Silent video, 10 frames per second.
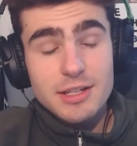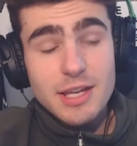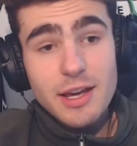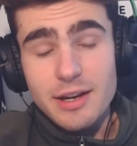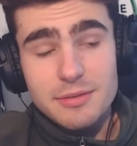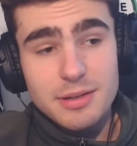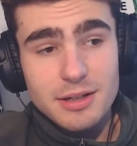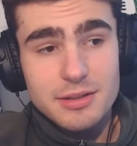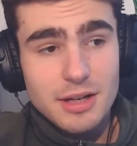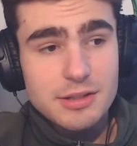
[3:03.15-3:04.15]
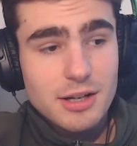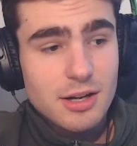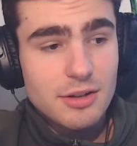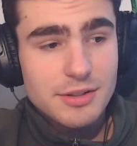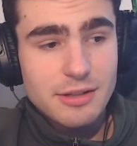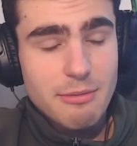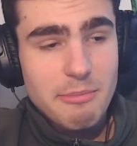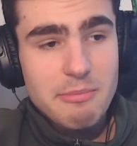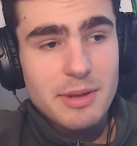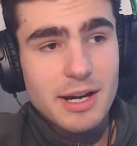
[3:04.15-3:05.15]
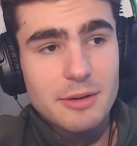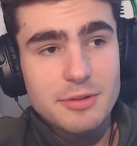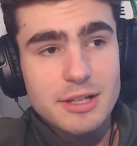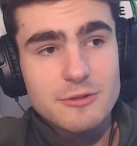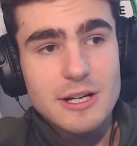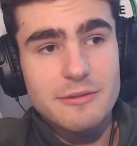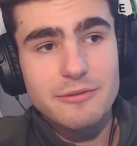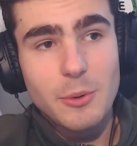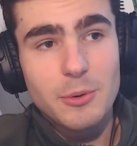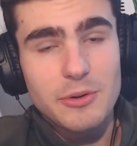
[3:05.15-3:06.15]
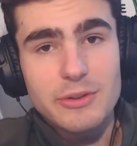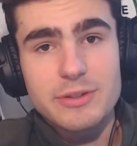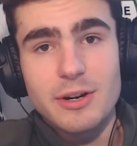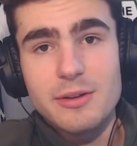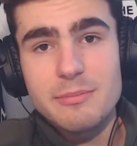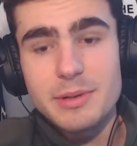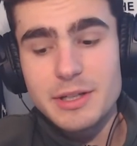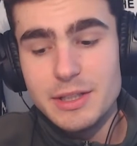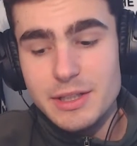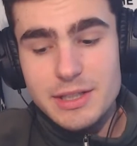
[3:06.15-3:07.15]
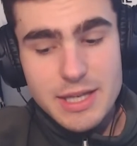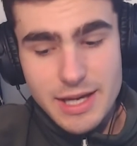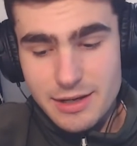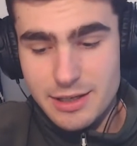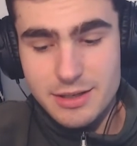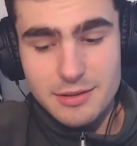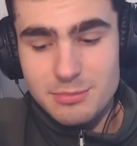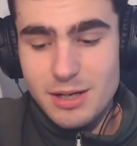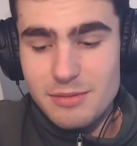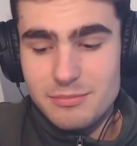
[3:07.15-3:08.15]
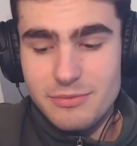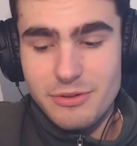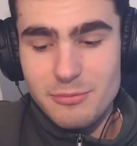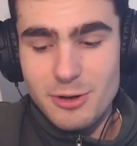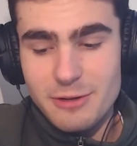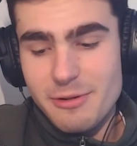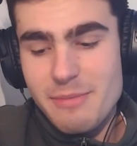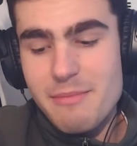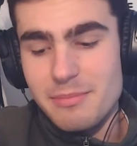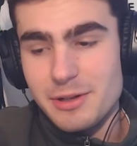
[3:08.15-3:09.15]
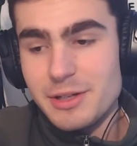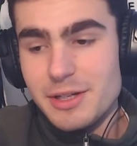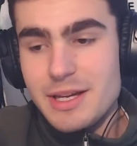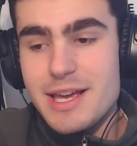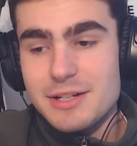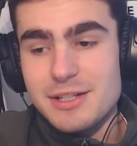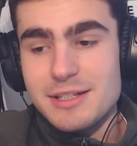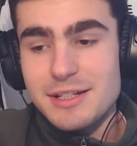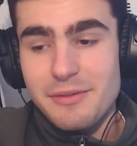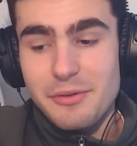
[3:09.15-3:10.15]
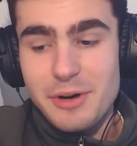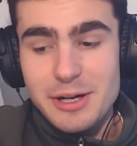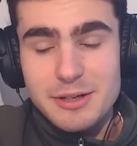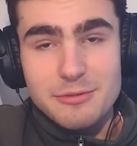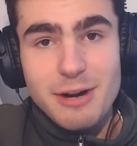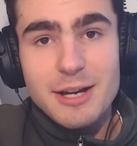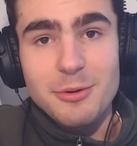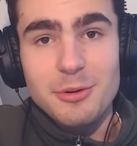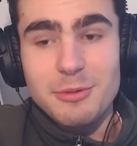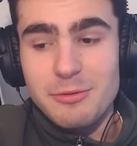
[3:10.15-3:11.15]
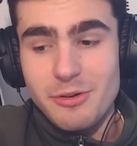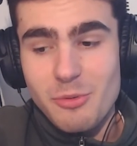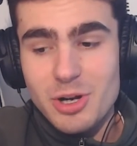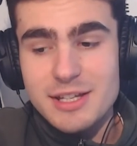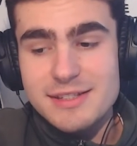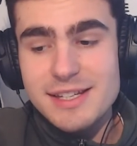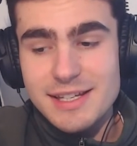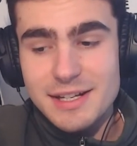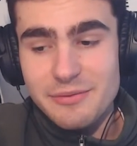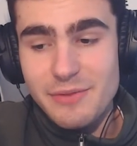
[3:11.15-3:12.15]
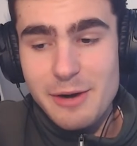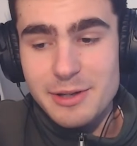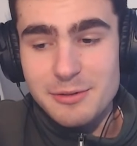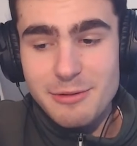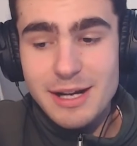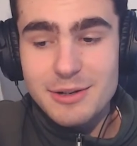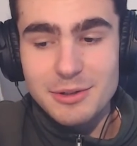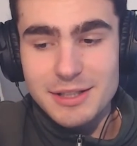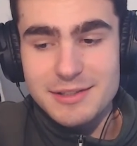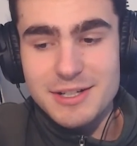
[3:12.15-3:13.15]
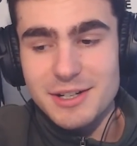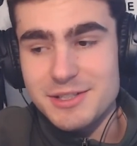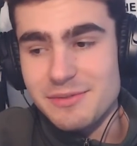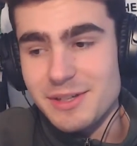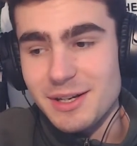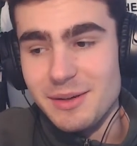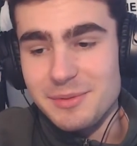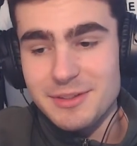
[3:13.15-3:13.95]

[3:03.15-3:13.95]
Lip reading: Yeah, I can't say I remember that. I was literally 4 at the time. But yeah, from what I remember, he actually did have a very good record. Well, from what I can see, he had a very good record in charge of the club.